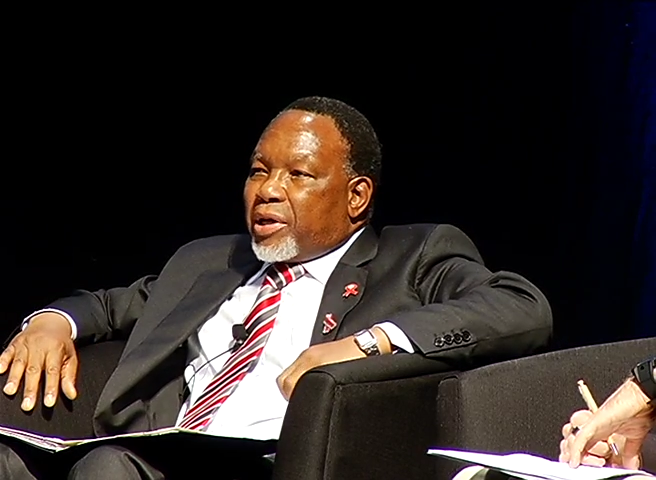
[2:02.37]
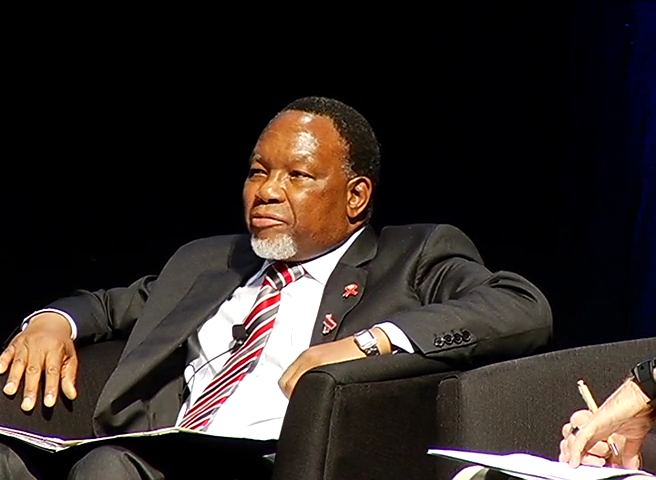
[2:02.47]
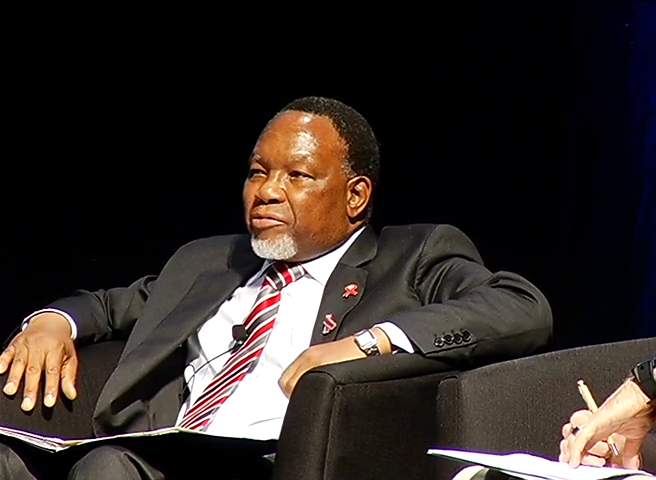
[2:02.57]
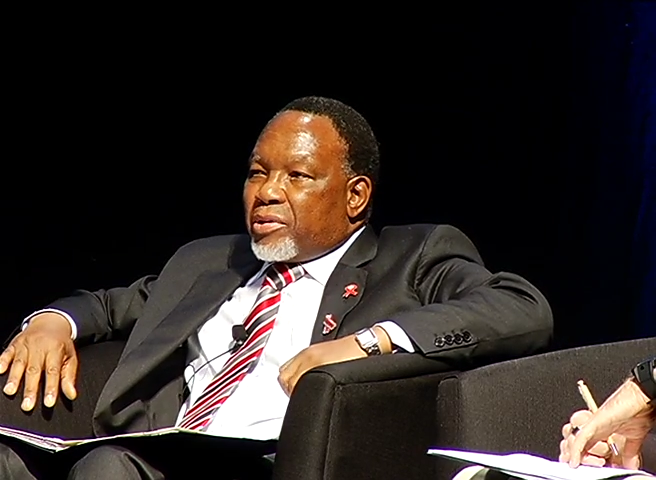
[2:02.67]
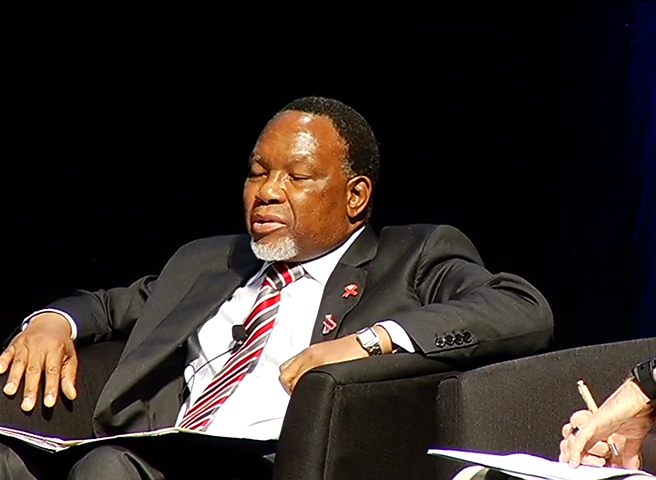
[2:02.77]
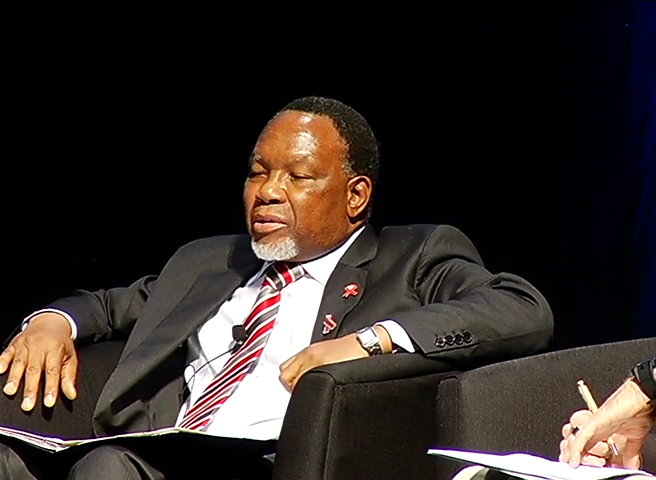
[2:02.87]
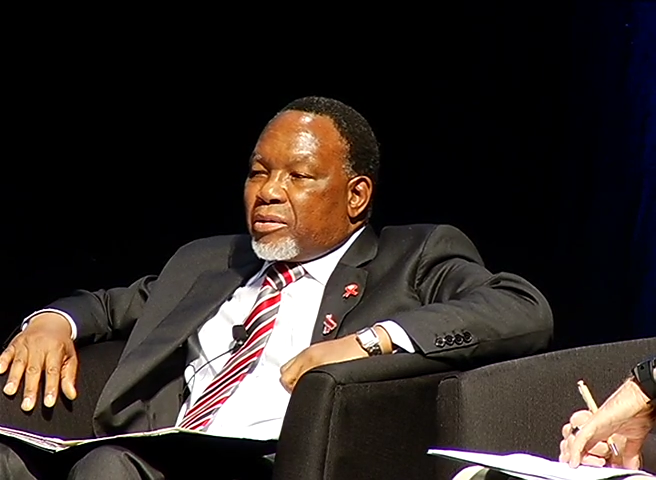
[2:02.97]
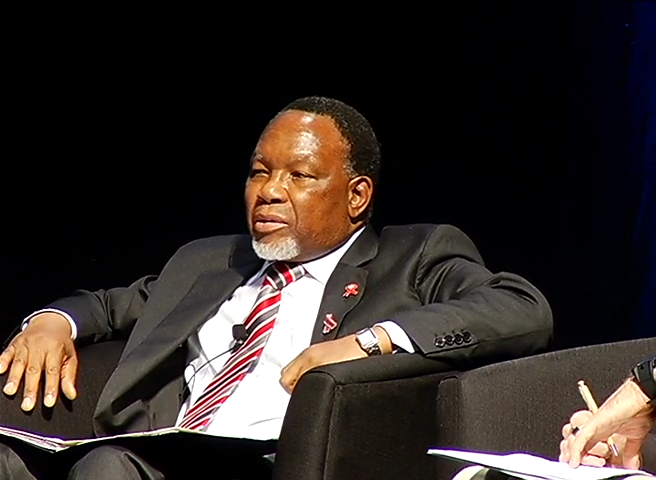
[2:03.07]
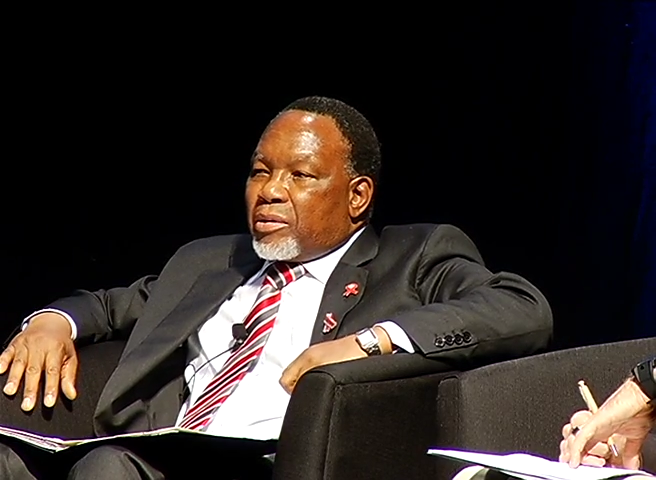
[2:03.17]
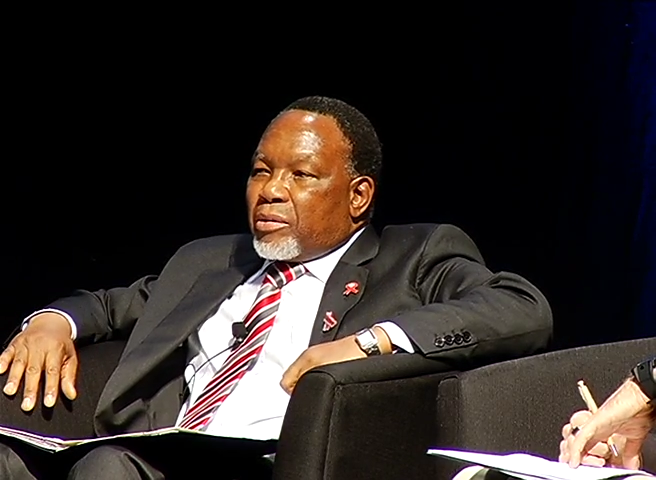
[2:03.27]
HIV,
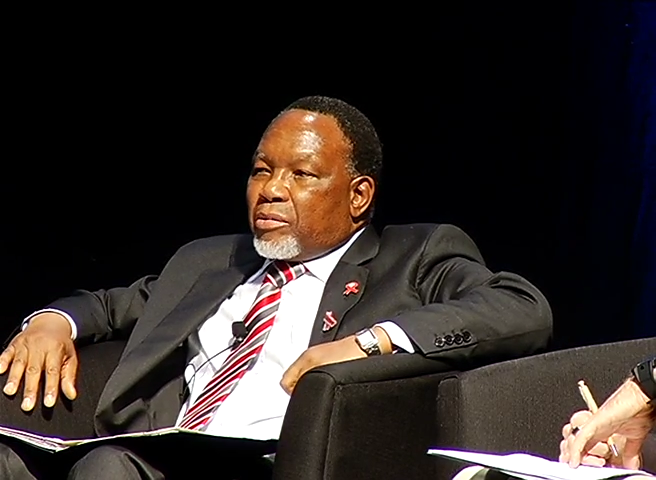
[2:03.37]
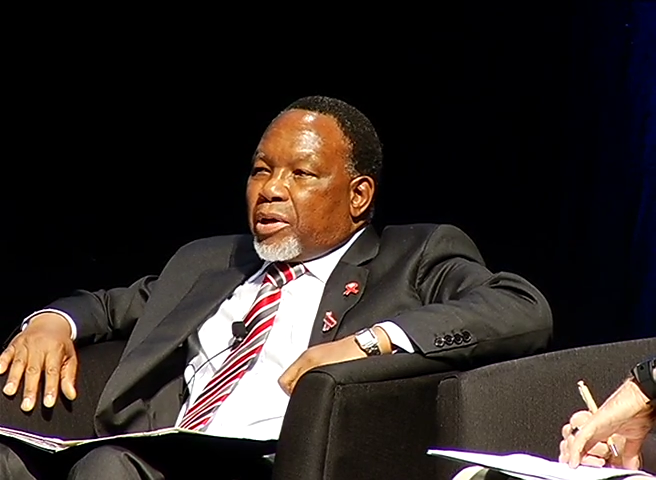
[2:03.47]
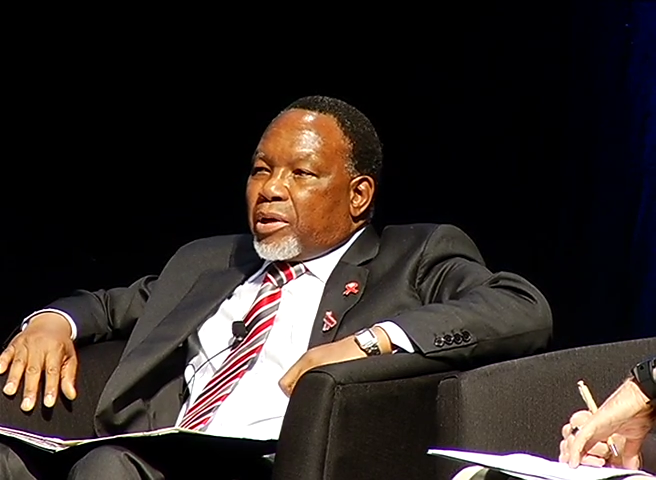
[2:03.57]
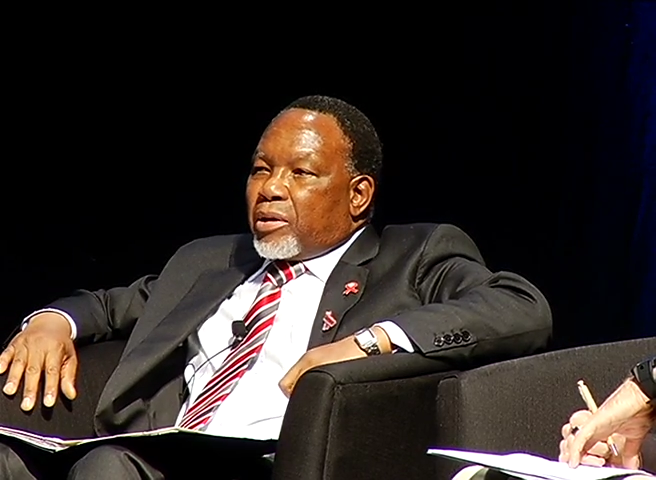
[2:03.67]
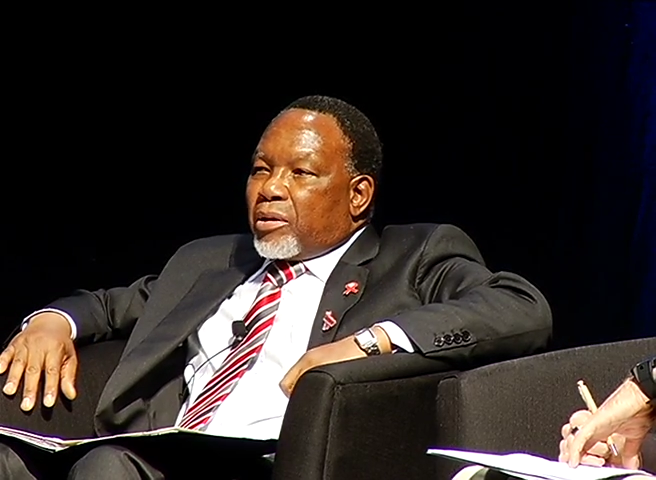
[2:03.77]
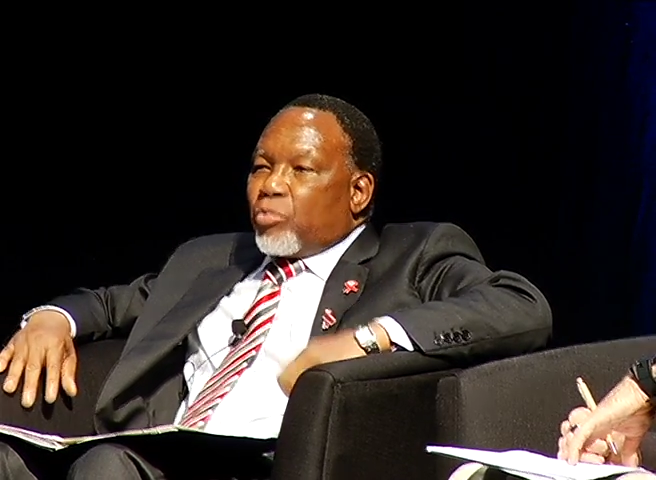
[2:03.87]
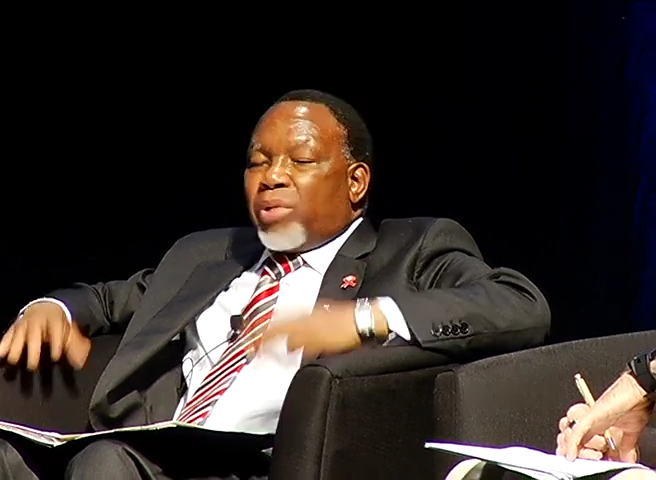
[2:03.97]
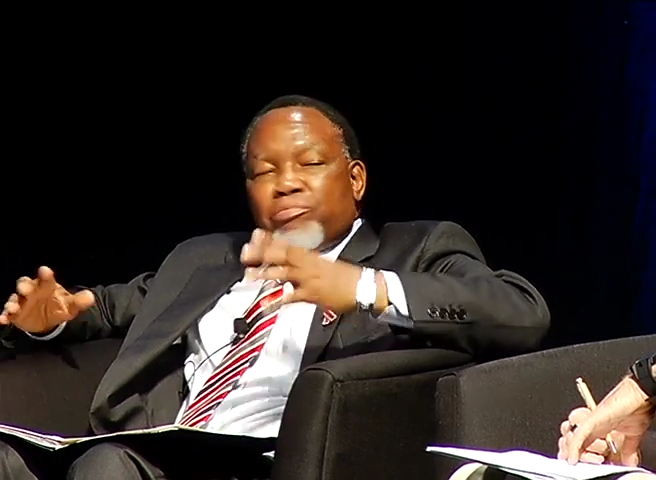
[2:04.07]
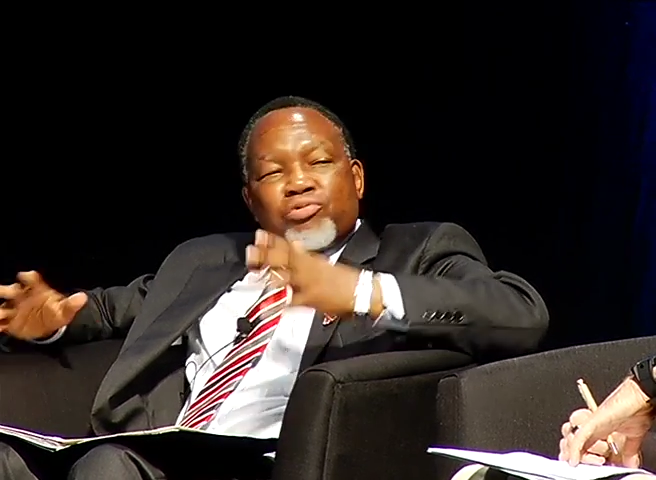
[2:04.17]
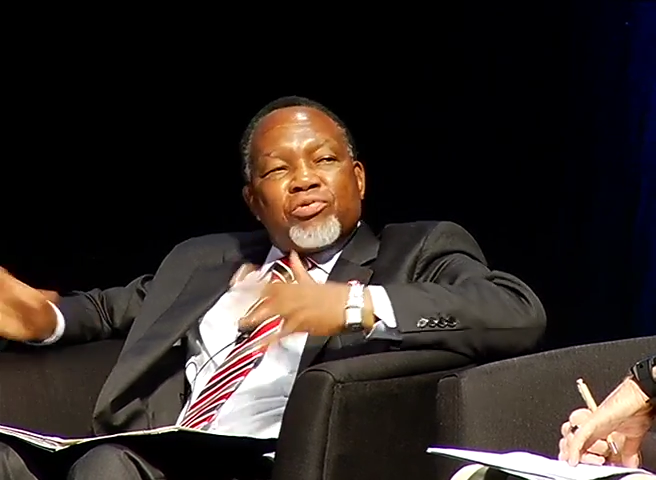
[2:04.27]
were